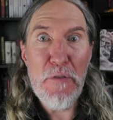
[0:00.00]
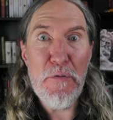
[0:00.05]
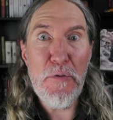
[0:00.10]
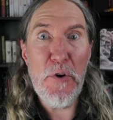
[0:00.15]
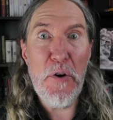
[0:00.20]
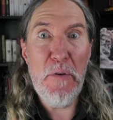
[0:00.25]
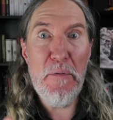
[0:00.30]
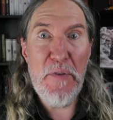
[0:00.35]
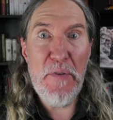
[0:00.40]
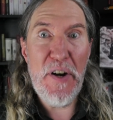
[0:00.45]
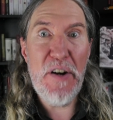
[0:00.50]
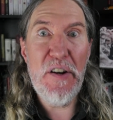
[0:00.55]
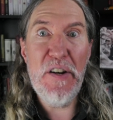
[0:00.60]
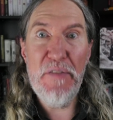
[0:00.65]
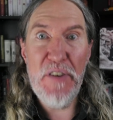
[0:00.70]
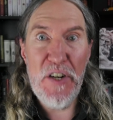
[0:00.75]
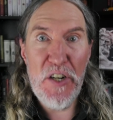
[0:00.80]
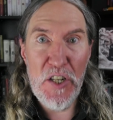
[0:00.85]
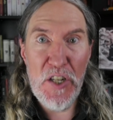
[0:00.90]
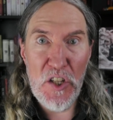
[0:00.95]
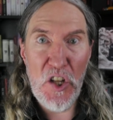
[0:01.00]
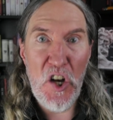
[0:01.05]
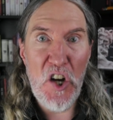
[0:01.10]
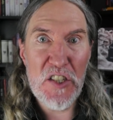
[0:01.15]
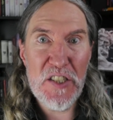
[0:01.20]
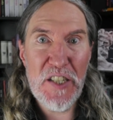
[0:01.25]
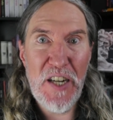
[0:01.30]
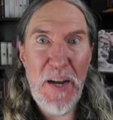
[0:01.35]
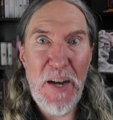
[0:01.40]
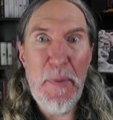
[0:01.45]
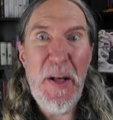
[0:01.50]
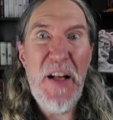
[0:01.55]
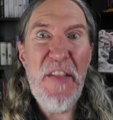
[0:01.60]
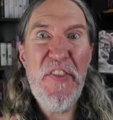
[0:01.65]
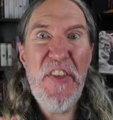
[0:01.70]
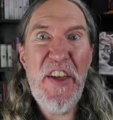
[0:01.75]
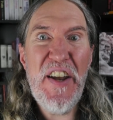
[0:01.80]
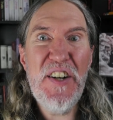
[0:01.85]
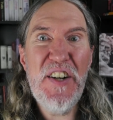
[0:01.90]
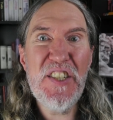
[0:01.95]
for a very, very long time.
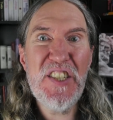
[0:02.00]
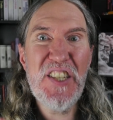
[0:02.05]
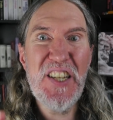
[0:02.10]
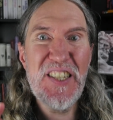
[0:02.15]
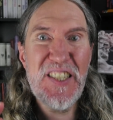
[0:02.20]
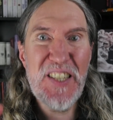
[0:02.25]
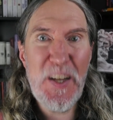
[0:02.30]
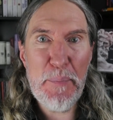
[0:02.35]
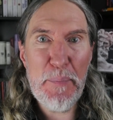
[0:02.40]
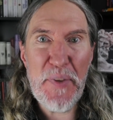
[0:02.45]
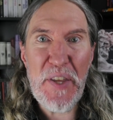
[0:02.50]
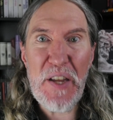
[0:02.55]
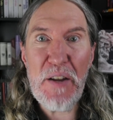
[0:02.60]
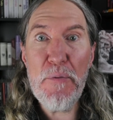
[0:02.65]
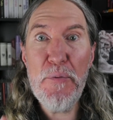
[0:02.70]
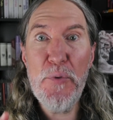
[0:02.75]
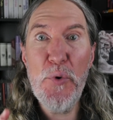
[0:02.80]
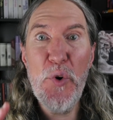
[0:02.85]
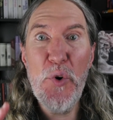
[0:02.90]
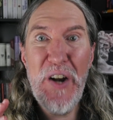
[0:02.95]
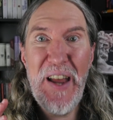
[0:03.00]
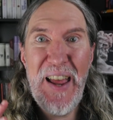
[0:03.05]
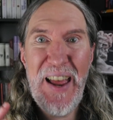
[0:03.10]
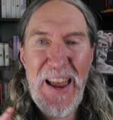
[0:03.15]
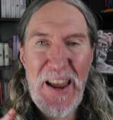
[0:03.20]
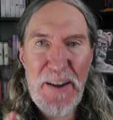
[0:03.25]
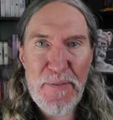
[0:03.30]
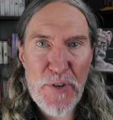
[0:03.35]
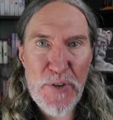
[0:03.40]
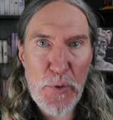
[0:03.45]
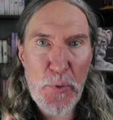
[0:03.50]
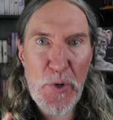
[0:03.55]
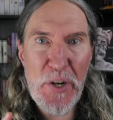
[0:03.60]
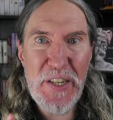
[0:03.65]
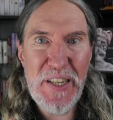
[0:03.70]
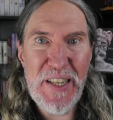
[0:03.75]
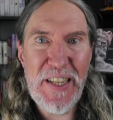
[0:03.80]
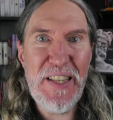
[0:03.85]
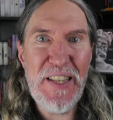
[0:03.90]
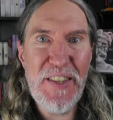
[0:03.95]
There's something for
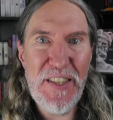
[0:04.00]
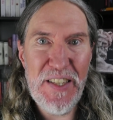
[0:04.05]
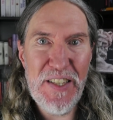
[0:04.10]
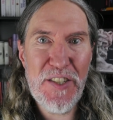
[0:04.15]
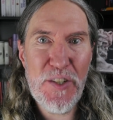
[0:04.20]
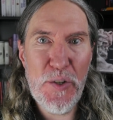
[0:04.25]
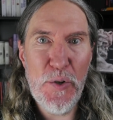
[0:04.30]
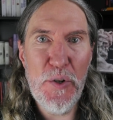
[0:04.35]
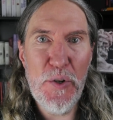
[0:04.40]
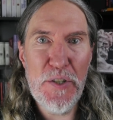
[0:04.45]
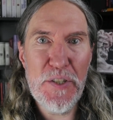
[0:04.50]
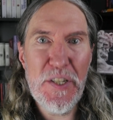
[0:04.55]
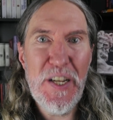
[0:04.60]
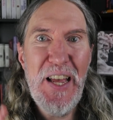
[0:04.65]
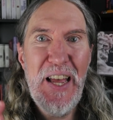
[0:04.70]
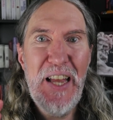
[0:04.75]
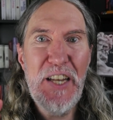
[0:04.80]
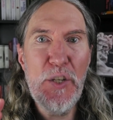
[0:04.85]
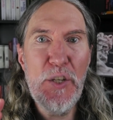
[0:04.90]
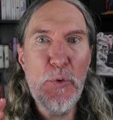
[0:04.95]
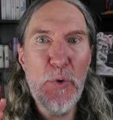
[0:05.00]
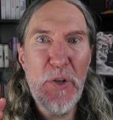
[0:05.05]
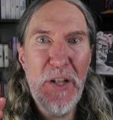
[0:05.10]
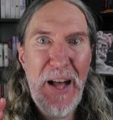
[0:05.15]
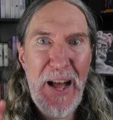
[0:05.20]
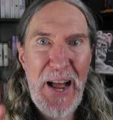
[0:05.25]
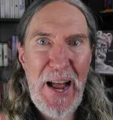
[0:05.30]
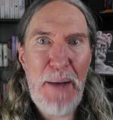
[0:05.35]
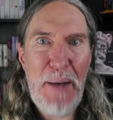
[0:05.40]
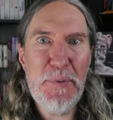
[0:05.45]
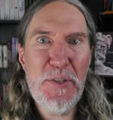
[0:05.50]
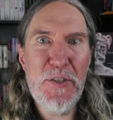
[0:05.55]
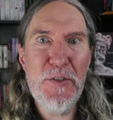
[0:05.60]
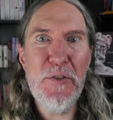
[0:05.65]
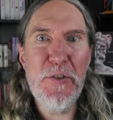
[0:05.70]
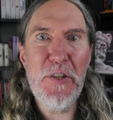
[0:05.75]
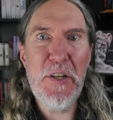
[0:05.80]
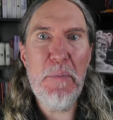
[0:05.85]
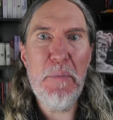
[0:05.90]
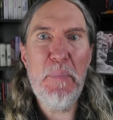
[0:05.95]
everyone in this course, and you will
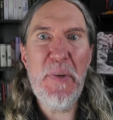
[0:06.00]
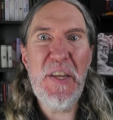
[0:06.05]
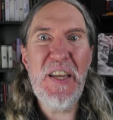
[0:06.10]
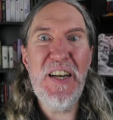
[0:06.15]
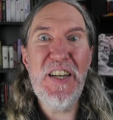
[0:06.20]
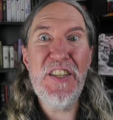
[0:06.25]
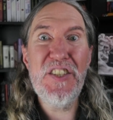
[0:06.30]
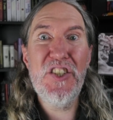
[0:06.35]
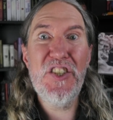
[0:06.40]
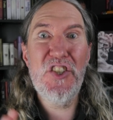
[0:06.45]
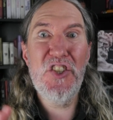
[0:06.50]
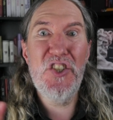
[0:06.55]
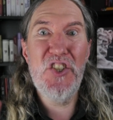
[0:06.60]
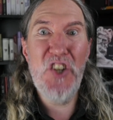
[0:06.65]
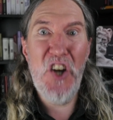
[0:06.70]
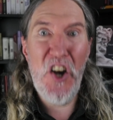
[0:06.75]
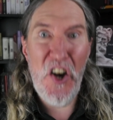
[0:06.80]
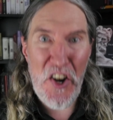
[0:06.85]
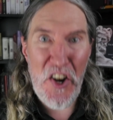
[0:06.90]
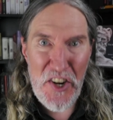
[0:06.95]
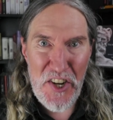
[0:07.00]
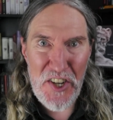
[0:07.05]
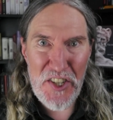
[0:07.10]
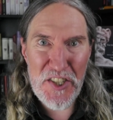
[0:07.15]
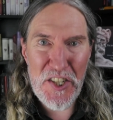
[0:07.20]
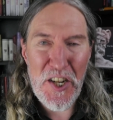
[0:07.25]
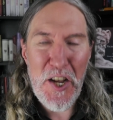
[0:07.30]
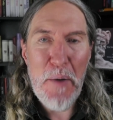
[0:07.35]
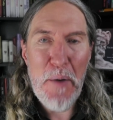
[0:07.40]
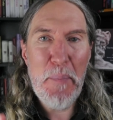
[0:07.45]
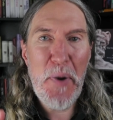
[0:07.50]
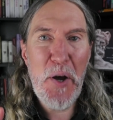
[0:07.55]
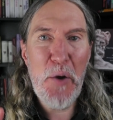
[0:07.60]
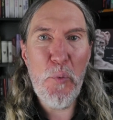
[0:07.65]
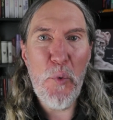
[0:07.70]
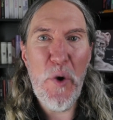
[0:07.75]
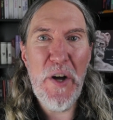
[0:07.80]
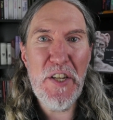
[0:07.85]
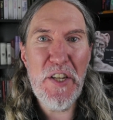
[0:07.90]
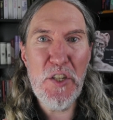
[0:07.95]
absolutely be astonished by
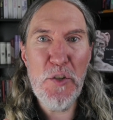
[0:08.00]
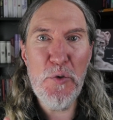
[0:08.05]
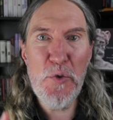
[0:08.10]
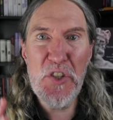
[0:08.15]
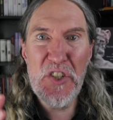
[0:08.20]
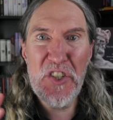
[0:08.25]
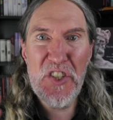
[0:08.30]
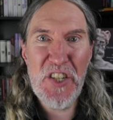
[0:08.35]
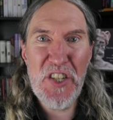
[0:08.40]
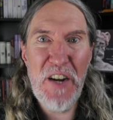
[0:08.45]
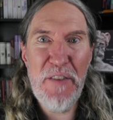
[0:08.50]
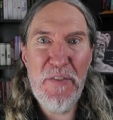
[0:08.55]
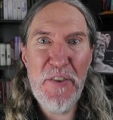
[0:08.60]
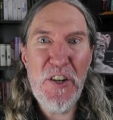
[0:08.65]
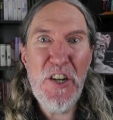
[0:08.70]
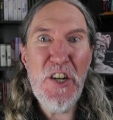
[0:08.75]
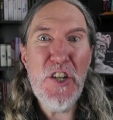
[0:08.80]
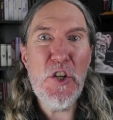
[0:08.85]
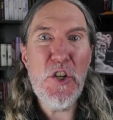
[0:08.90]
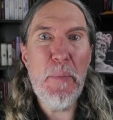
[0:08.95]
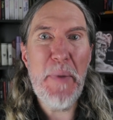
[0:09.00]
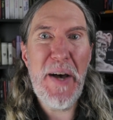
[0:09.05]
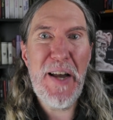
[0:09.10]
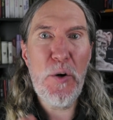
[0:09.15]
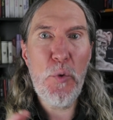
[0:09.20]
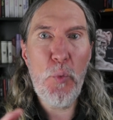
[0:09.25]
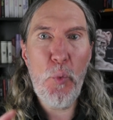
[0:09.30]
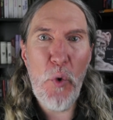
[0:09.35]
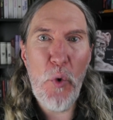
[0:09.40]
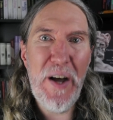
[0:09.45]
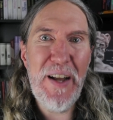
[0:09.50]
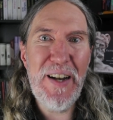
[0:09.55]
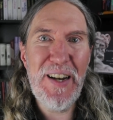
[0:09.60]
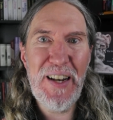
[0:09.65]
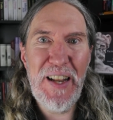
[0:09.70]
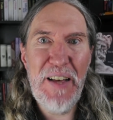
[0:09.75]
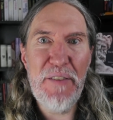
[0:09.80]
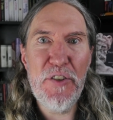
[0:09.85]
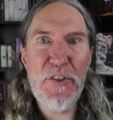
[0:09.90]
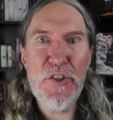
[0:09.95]
what you discover no matter what
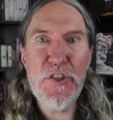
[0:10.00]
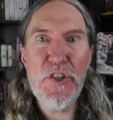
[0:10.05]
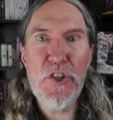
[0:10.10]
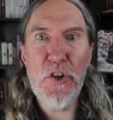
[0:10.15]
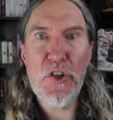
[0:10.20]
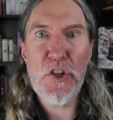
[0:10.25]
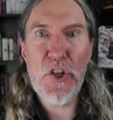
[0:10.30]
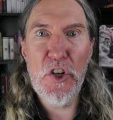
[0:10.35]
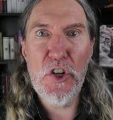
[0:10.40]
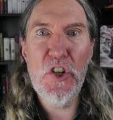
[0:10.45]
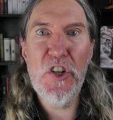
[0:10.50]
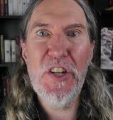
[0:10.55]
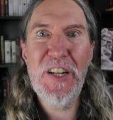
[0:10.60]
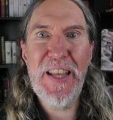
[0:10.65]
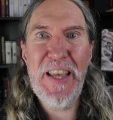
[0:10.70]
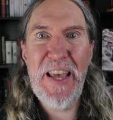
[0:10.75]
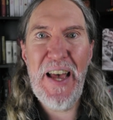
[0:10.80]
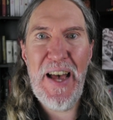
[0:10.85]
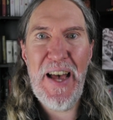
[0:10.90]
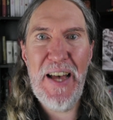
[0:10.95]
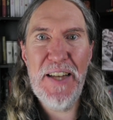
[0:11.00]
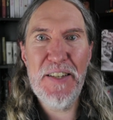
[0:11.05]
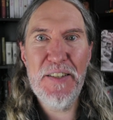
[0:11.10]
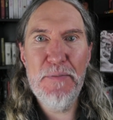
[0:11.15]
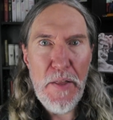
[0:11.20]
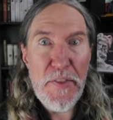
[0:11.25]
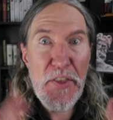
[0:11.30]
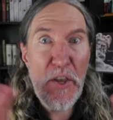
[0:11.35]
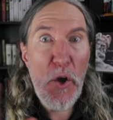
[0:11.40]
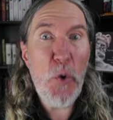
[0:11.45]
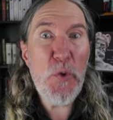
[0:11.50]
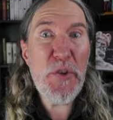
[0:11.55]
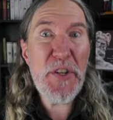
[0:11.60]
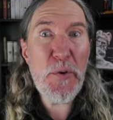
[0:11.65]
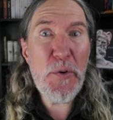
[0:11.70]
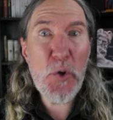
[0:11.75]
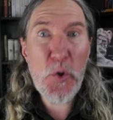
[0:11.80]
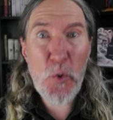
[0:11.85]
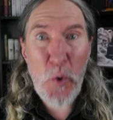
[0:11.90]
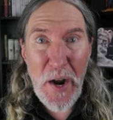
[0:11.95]
level you're currently at. The
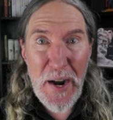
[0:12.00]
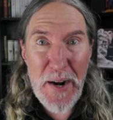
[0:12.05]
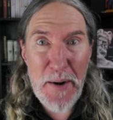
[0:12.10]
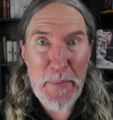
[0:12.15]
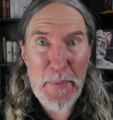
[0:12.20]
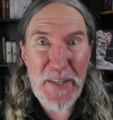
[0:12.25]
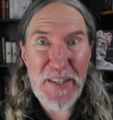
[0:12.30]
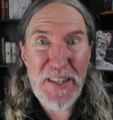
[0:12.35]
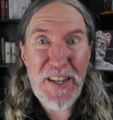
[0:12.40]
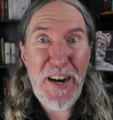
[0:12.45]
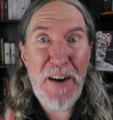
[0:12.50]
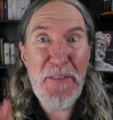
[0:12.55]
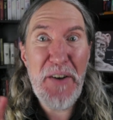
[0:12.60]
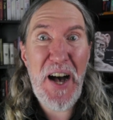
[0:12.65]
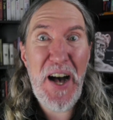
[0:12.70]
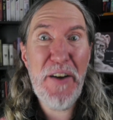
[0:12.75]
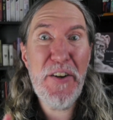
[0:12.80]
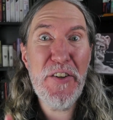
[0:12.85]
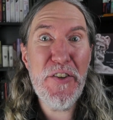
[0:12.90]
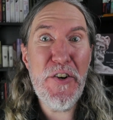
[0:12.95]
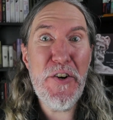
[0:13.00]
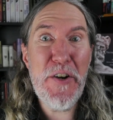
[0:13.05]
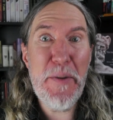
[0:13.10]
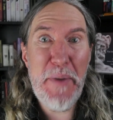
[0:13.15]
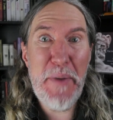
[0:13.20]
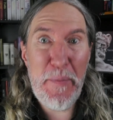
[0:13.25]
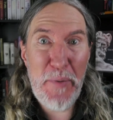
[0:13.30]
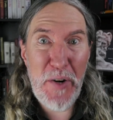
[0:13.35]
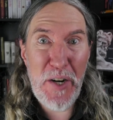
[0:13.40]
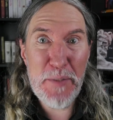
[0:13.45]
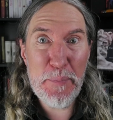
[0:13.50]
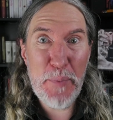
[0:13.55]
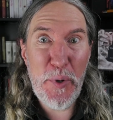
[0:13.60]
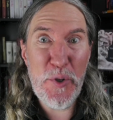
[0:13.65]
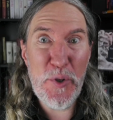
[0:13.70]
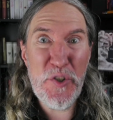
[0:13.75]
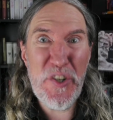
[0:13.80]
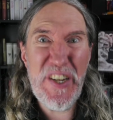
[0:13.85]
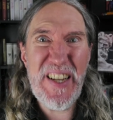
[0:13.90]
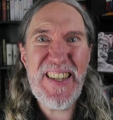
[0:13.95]
only requirement of How to Learn and Memorize
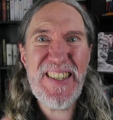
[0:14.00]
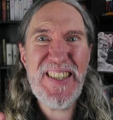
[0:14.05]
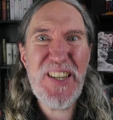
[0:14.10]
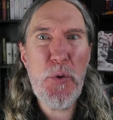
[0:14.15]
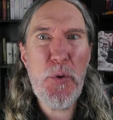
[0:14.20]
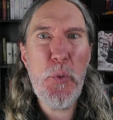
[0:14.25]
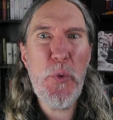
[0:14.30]
Poetry is a